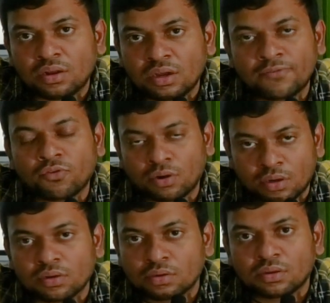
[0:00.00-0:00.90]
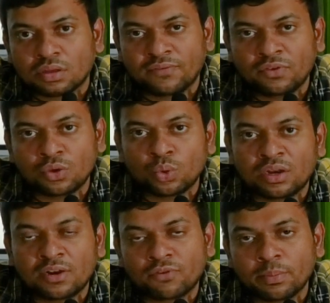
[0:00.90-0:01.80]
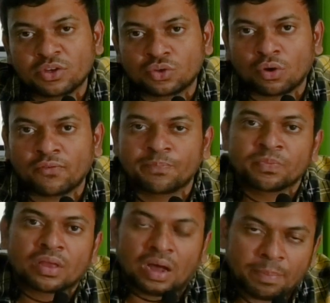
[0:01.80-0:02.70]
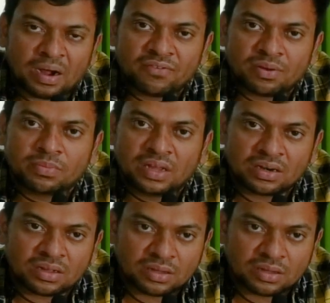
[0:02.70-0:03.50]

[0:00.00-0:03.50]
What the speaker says: info- giving you an information of. Apart from that,